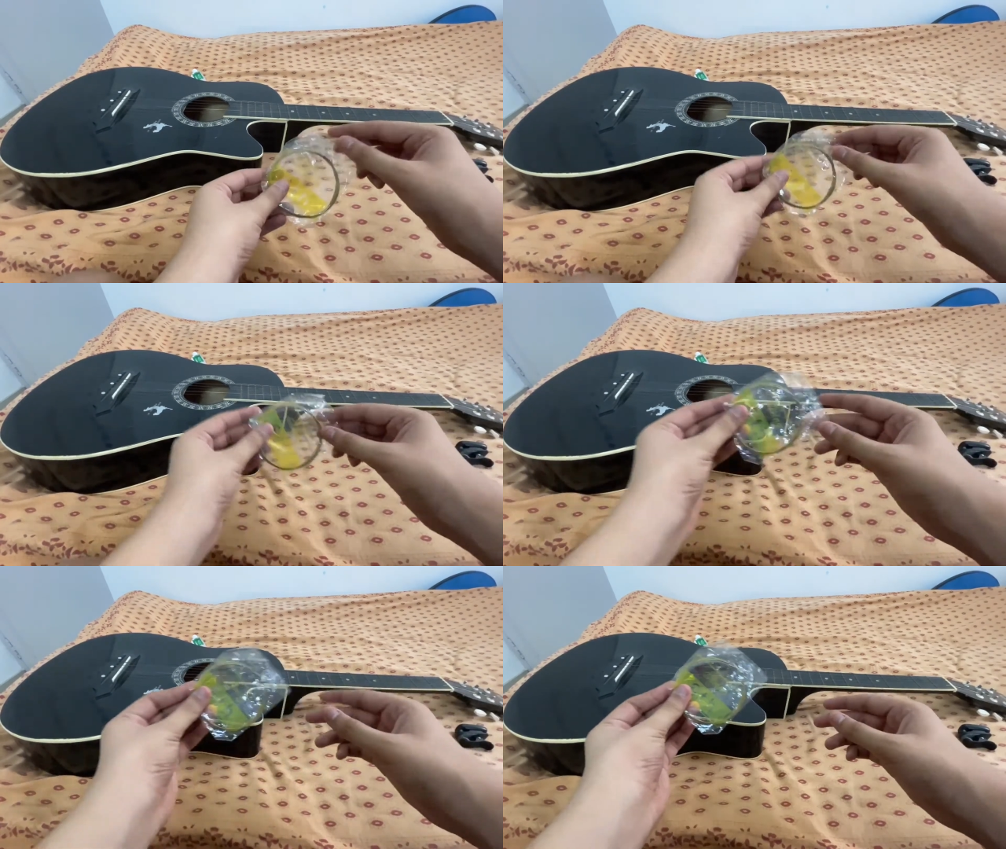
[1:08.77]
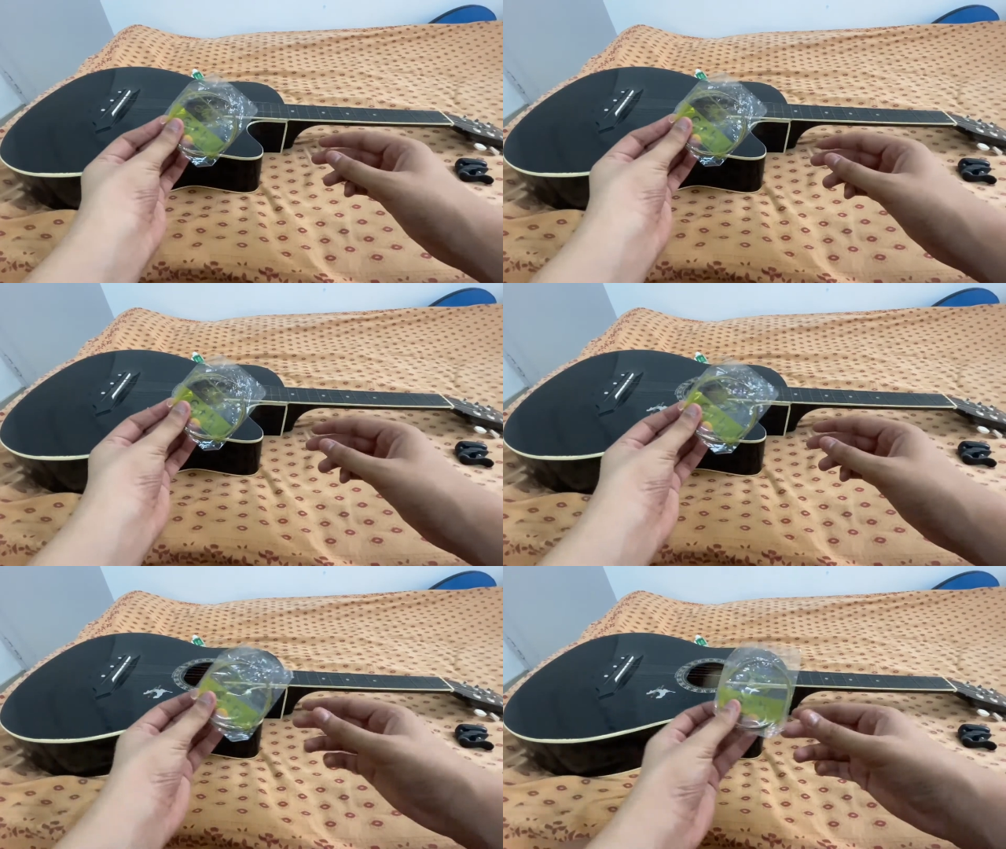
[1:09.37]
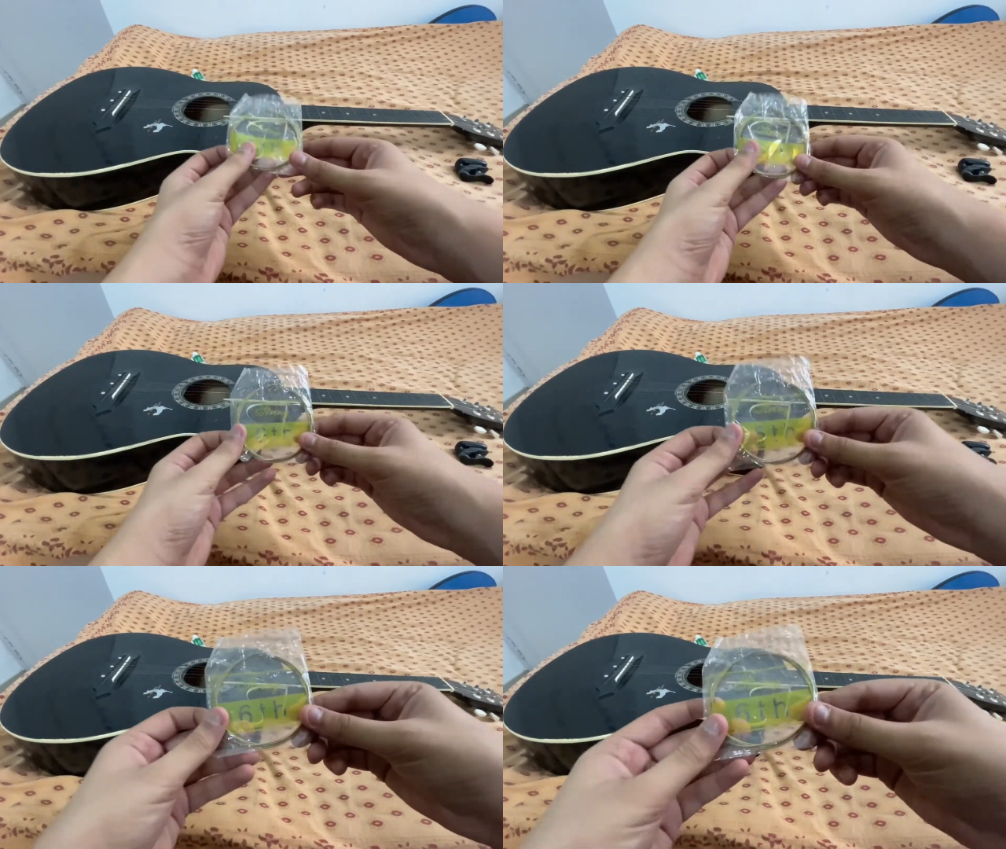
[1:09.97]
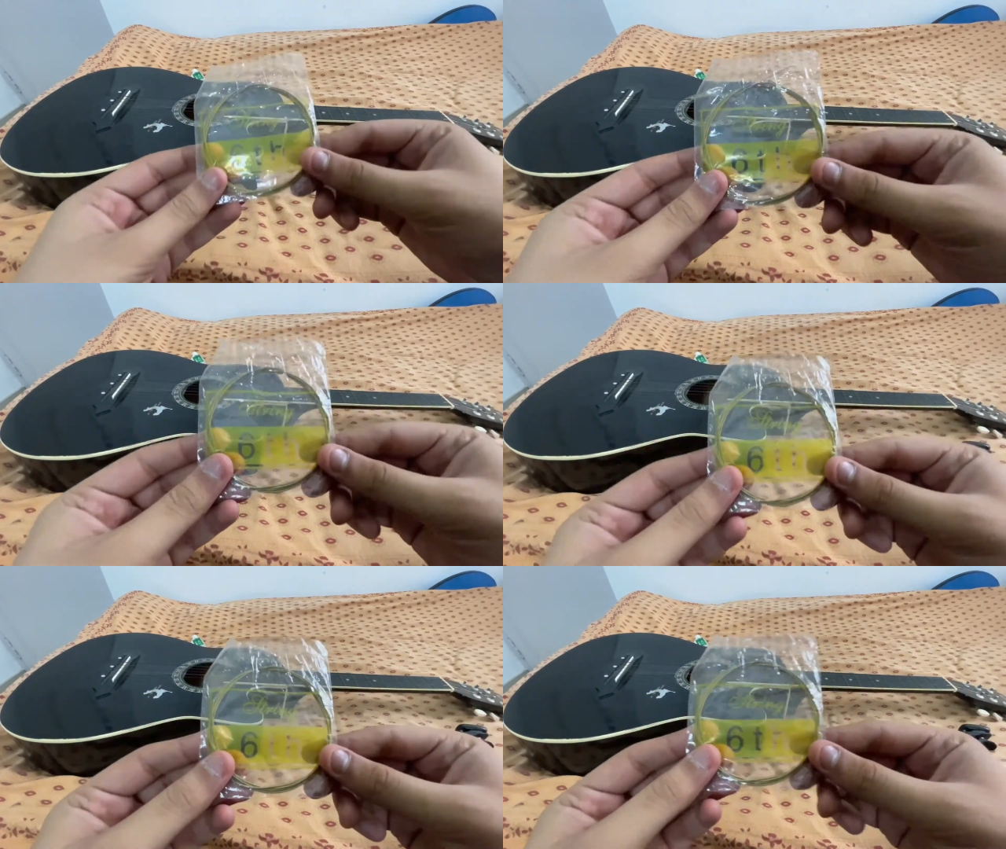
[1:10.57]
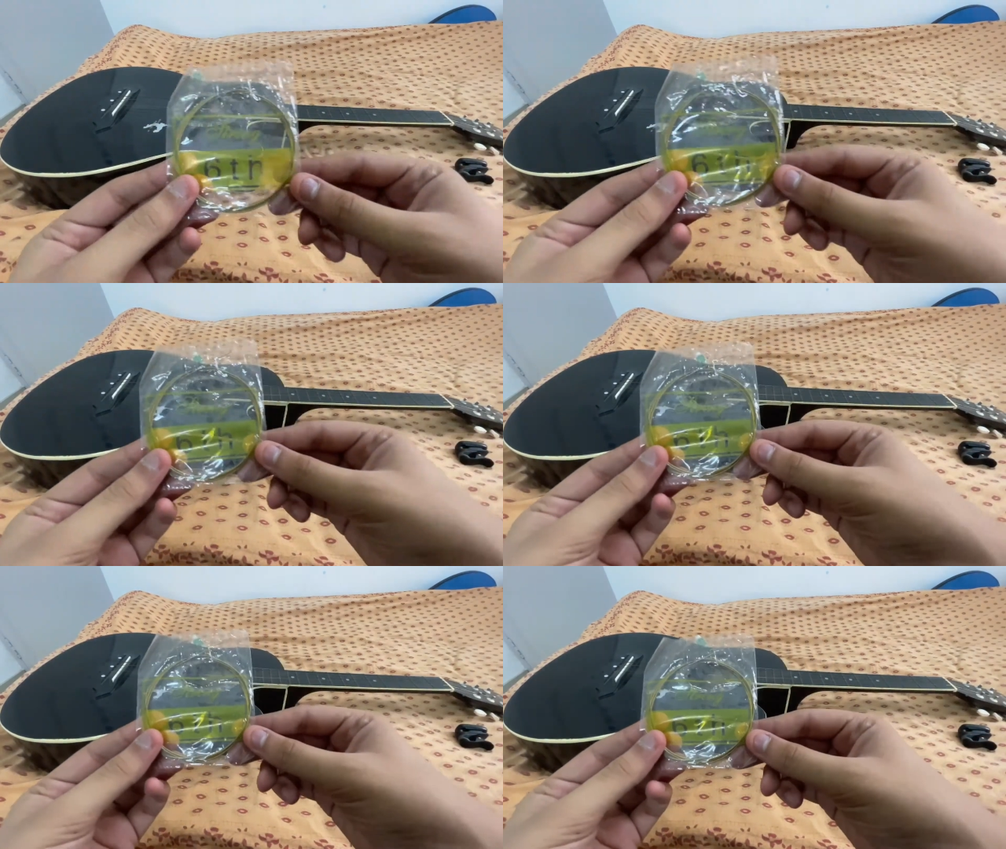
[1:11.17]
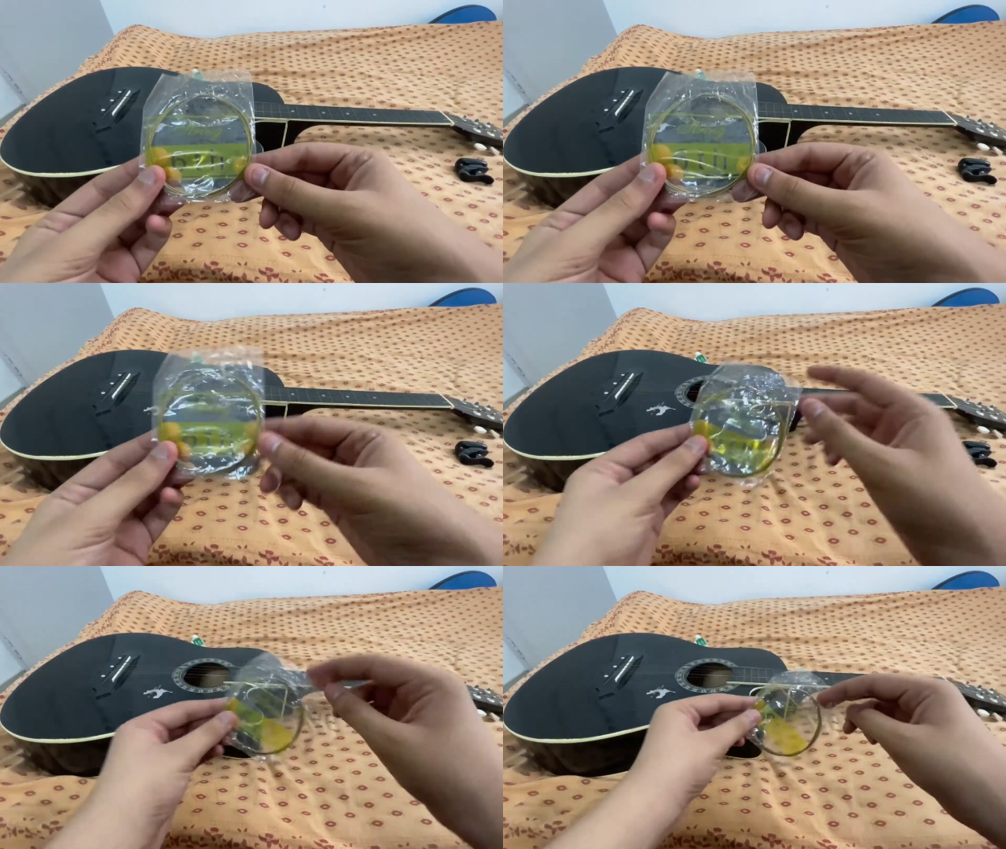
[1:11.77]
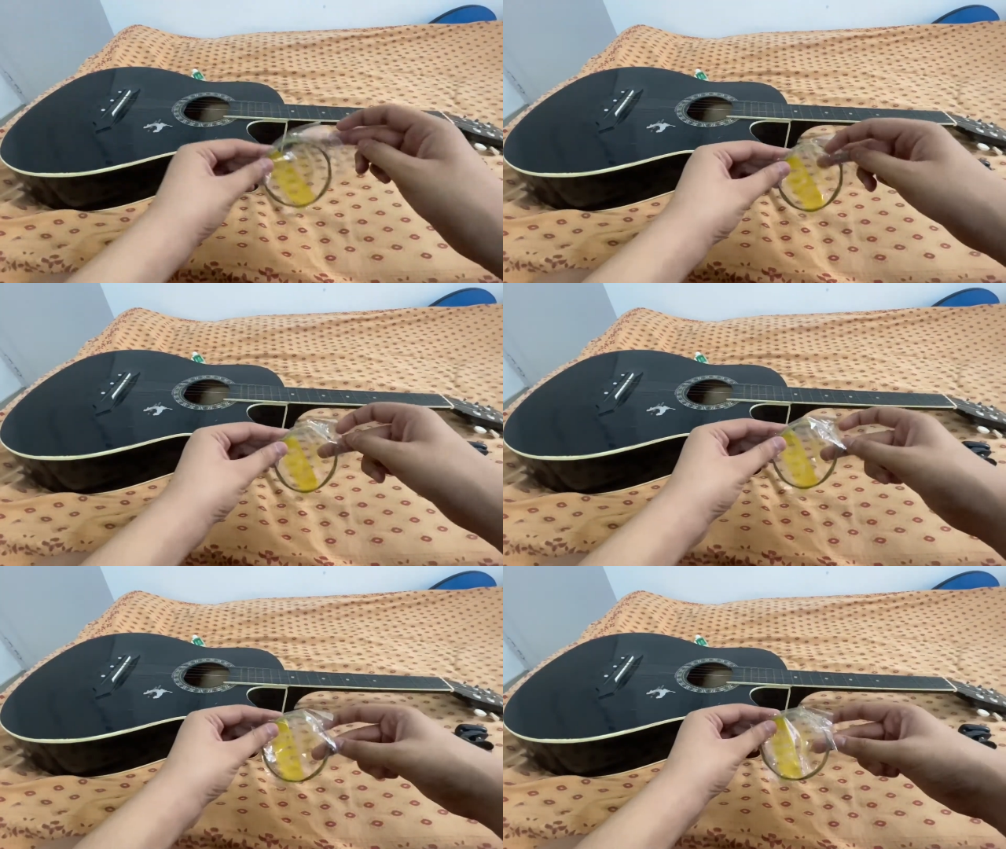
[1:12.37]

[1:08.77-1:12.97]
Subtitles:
(no speaker visible)